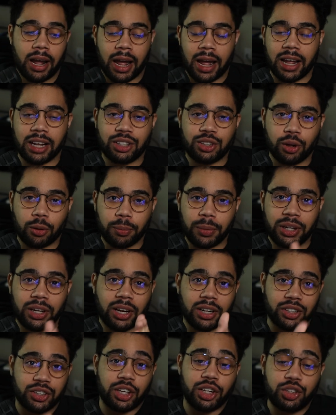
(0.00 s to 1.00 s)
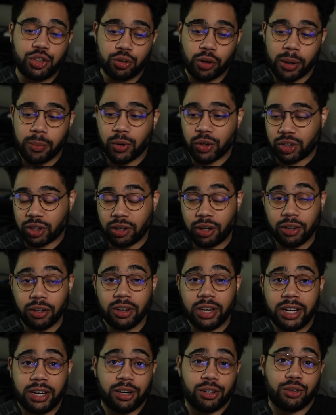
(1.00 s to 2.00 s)
And so because because this streamer is
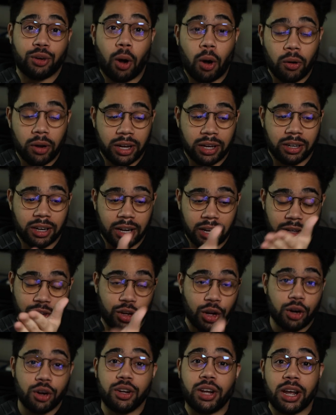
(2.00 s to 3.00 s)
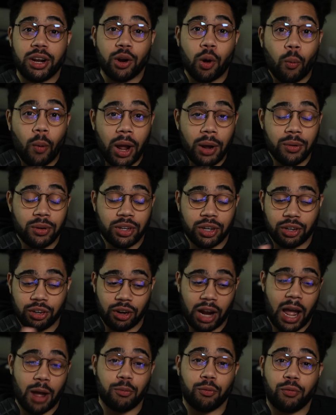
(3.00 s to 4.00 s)
clearly an adult and they're getting away with it and
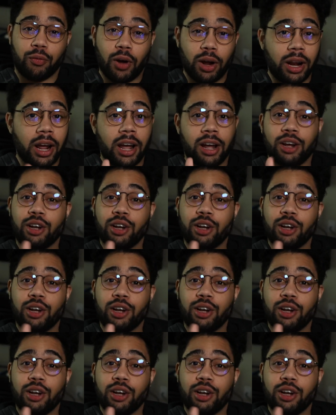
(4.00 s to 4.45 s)
they're having fun.